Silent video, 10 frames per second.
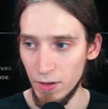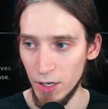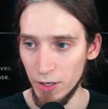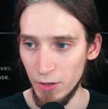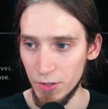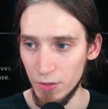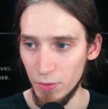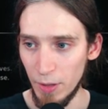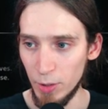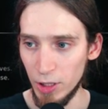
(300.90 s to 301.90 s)
I can also
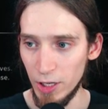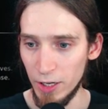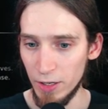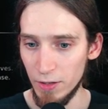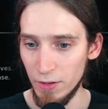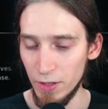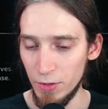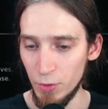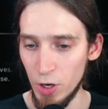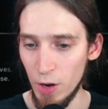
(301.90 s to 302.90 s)
double click,
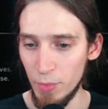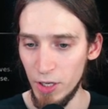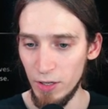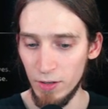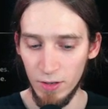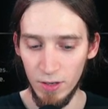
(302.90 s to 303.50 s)
do copy.